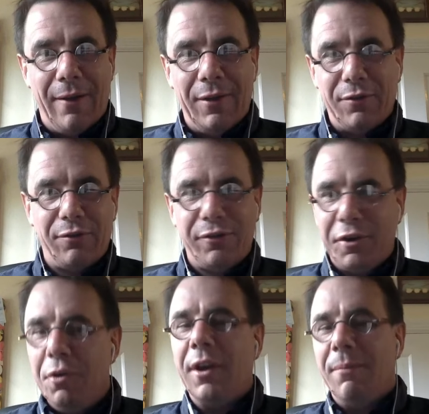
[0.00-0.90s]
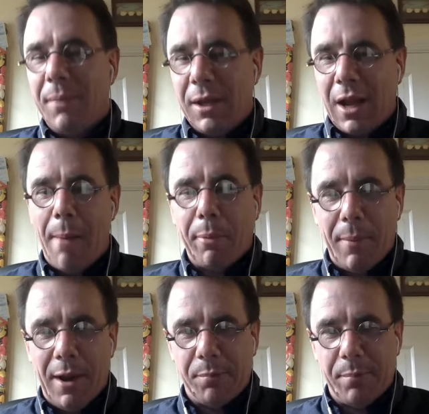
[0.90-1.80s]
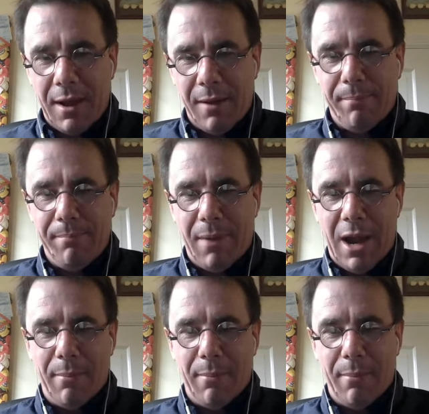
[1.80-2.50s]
that still can be compromised by a